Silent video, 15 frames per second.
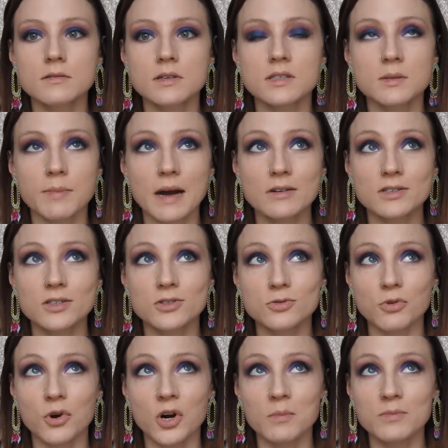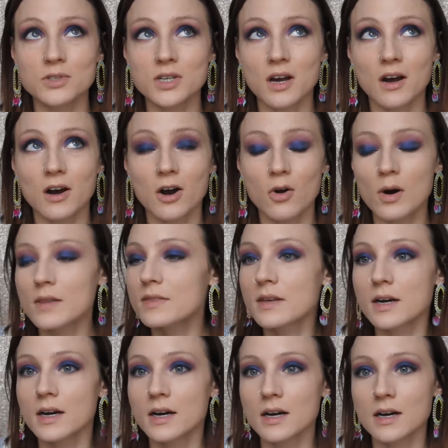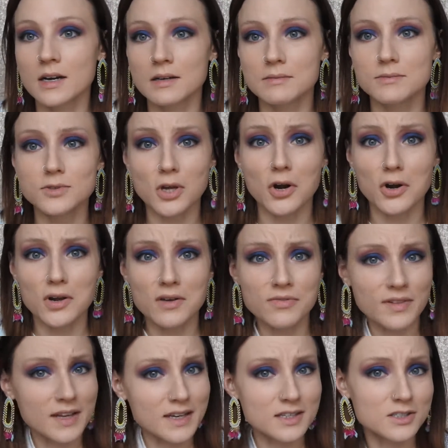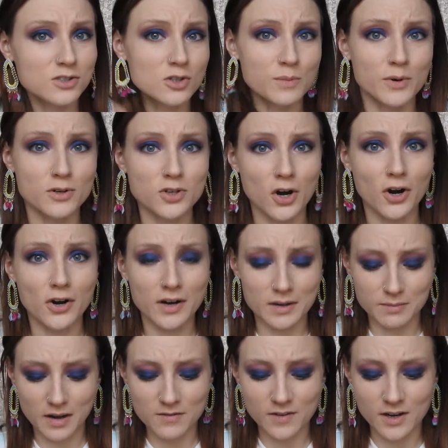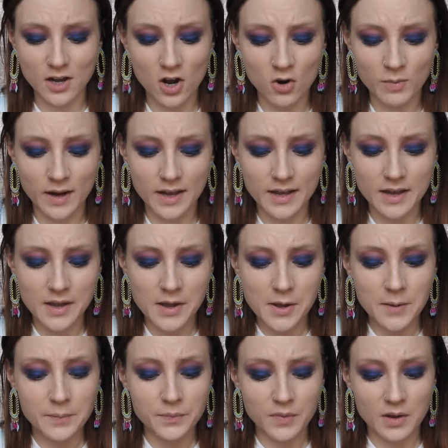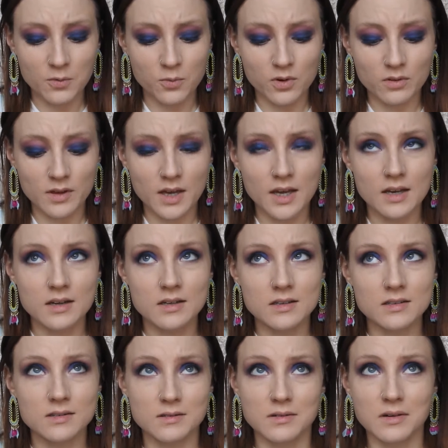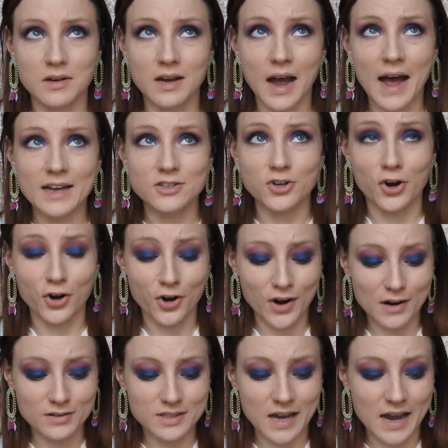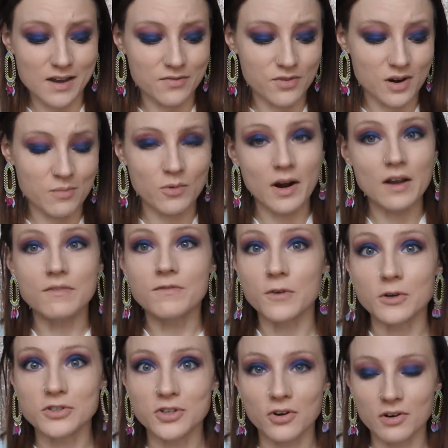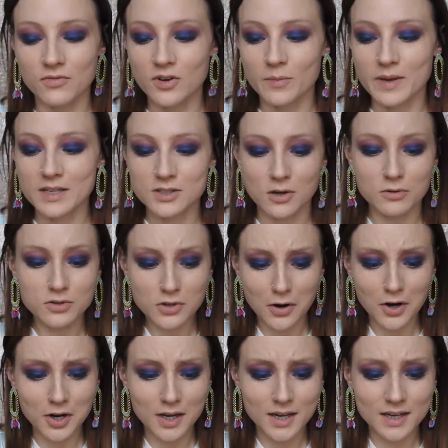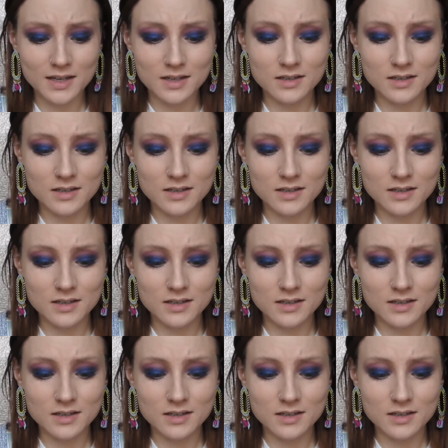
it's about to storm, so sorry if like it's super dark on my video, but it really got darker outside from when I first started filming, so sorry.